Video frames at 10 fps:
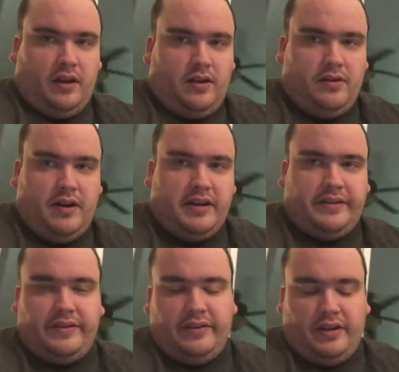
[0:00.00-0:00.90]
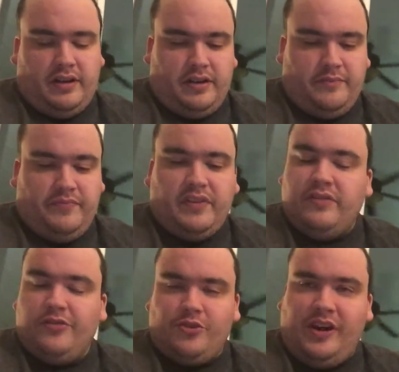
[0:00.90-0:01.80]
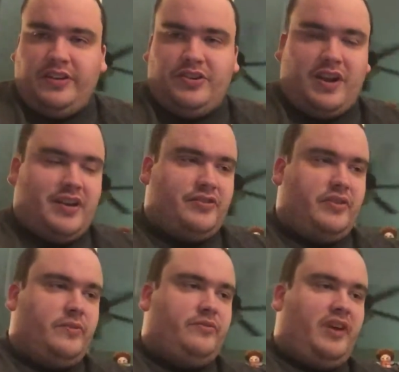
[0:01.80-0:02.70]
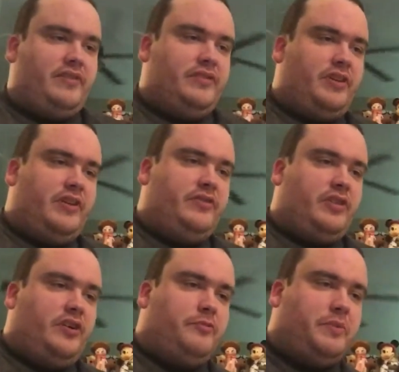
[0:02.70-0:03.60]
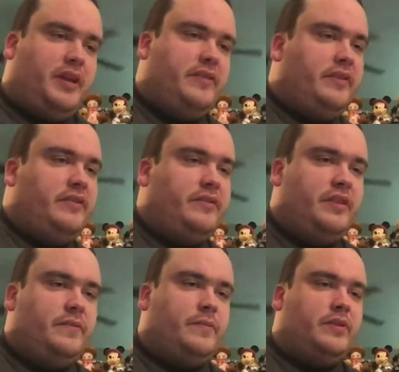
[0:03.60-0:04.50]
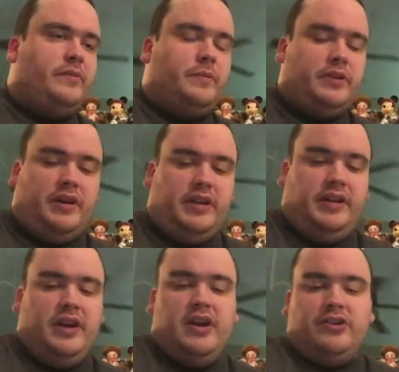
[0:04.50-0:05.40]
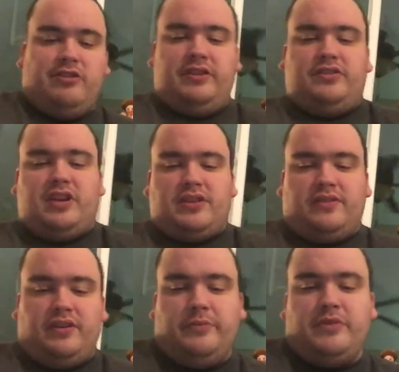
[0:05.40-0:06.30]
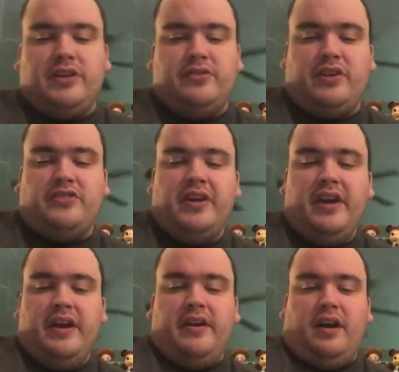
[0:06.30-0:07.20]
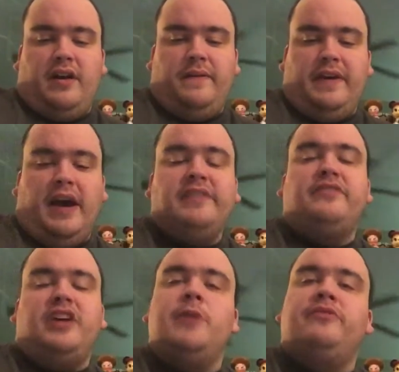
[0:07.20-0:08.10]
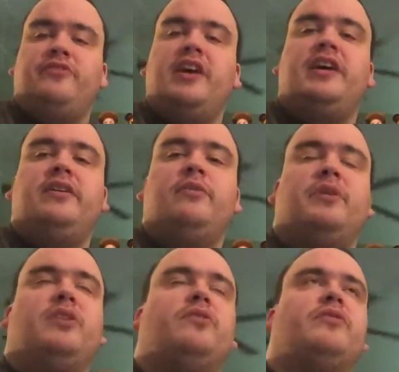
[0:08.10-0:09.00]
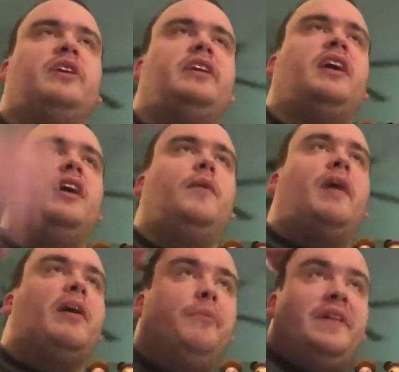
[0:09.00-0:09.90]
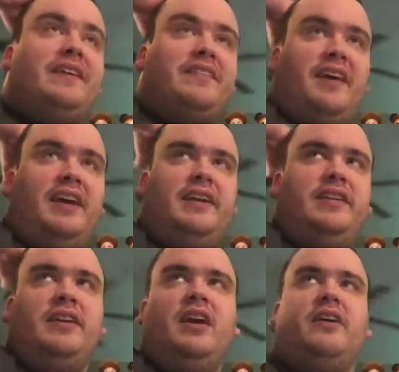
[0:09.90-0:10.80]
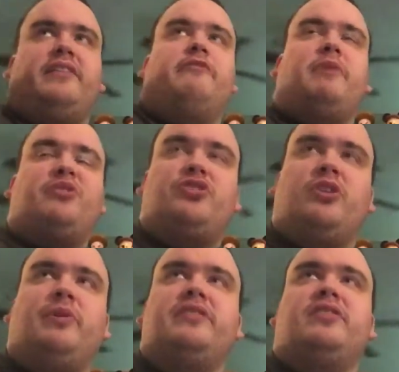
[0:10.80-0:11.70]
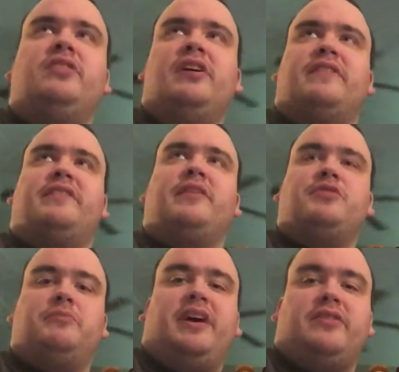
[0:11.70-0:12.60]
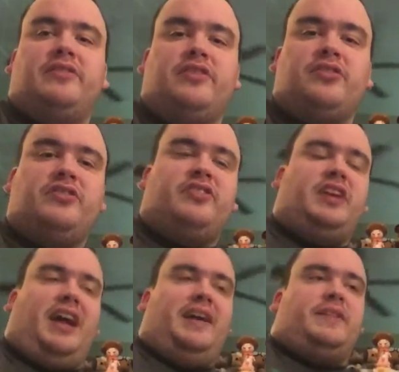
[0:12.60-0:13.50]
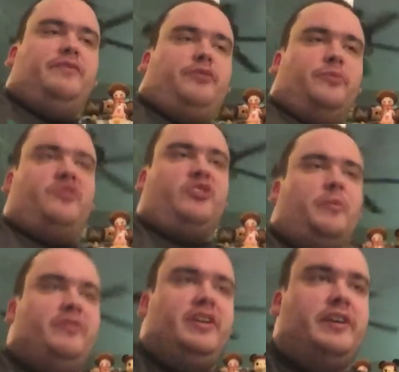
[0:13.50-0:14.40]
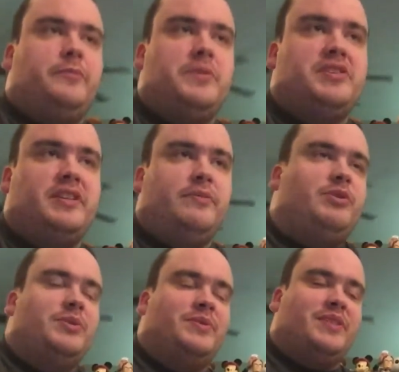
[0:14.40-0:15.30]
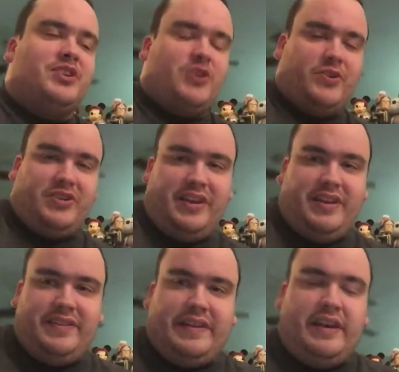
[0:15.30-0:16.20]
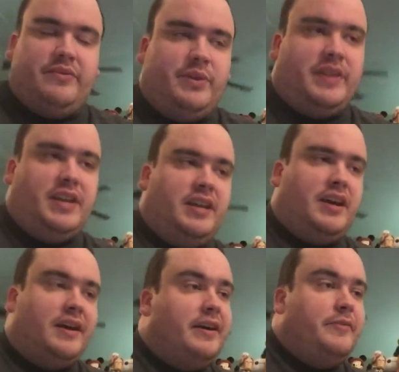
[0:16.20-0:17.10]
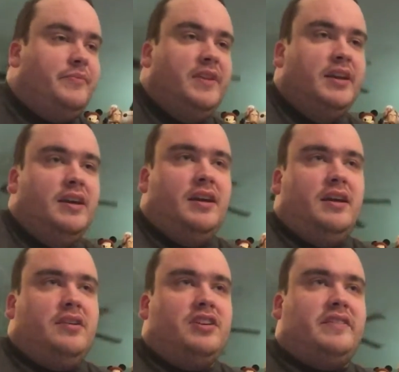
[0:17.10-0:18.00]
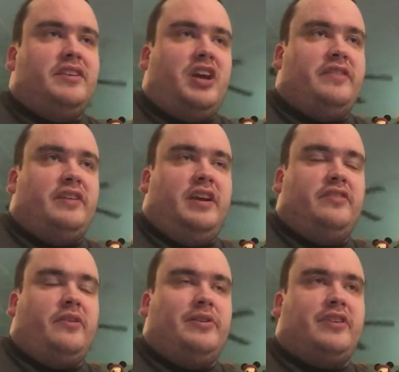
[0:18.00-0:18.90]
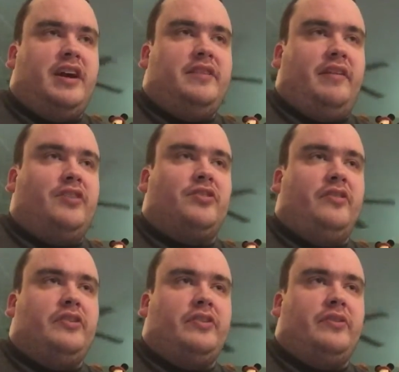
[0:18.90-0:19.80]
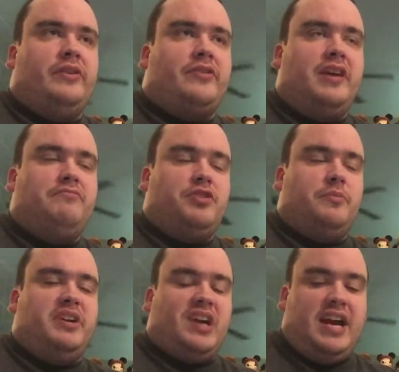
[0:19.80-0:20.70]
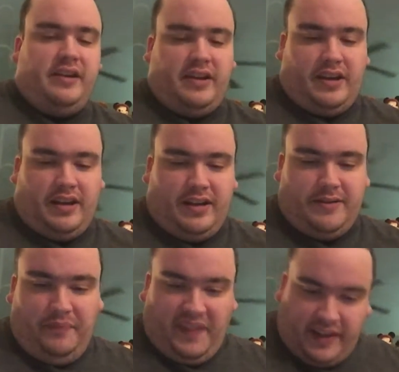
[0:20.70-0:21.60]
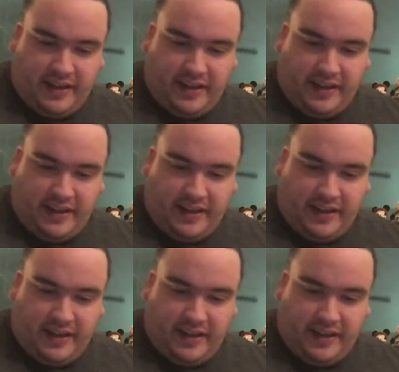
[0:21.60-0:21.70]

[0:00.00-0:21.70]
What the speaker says: Alright. Trailer trash, though. 5 out of 5 stars plus. Let's close the book on it. Trailer trash. Let's talk some trailer trash. The Eyes of Tammy Faye. Been over it. I'm really excited. I love Michael Showalter. The subject matter is interesting. I lived through some of it. I especially lived through the church lady skit with it. Jessica Chastain is always great. Andrew Garfield's always great. Should be great. Blue